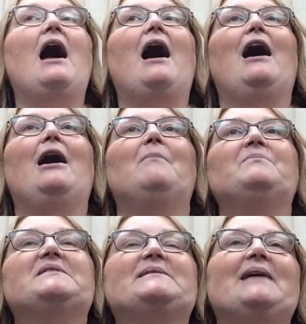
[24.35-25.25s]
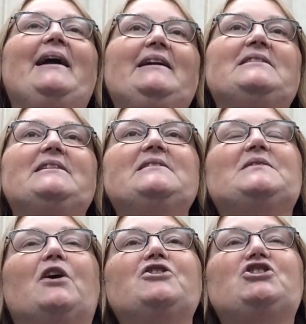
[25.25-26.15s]
Um, scientists
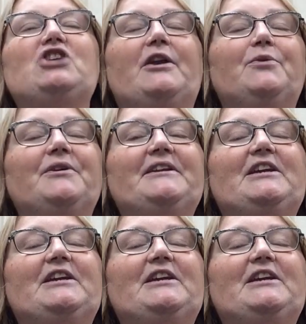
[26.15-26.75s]
are generally